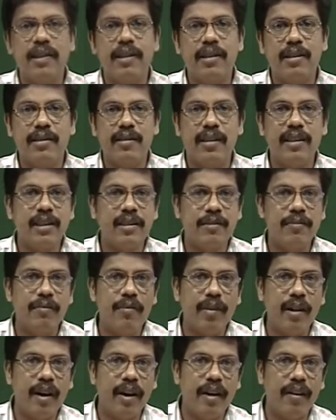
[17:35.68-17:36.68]
This
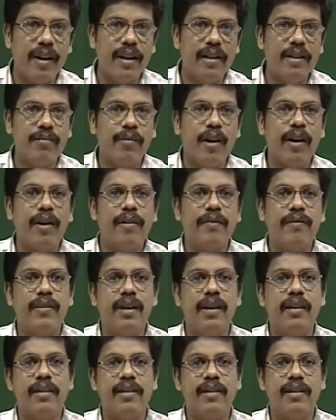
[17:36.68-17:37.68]
is one of
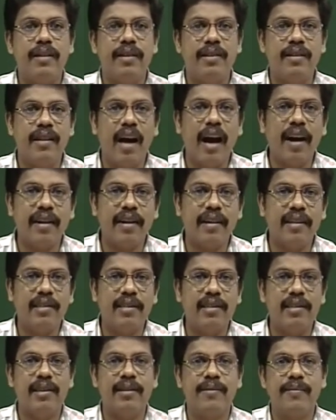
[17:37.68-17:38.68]
the
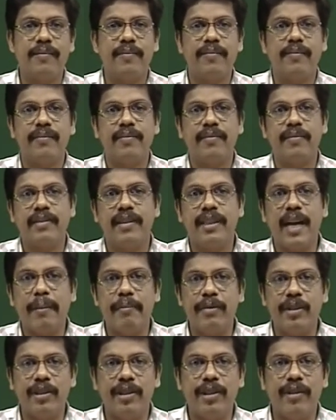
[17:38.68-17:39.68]
darkest
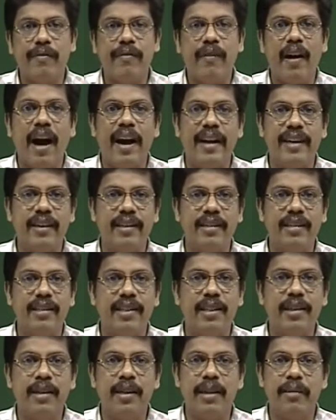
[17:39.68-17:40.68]
chapters of
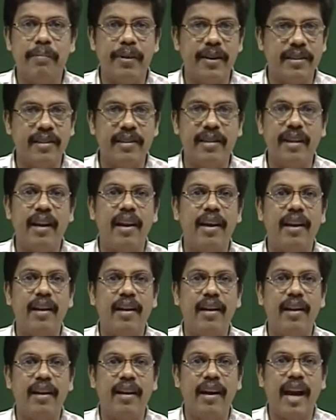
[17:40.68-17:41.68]
Heidegger's personal
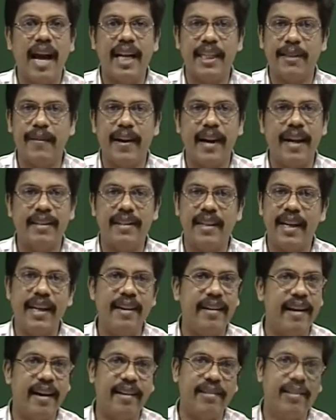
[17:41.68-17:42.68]
as well as
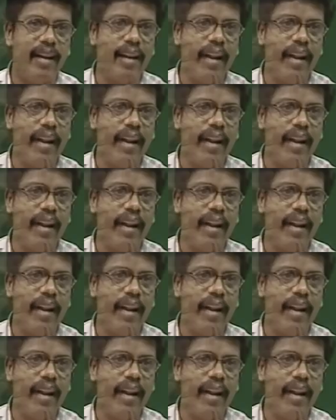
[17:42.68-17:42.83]
intellectual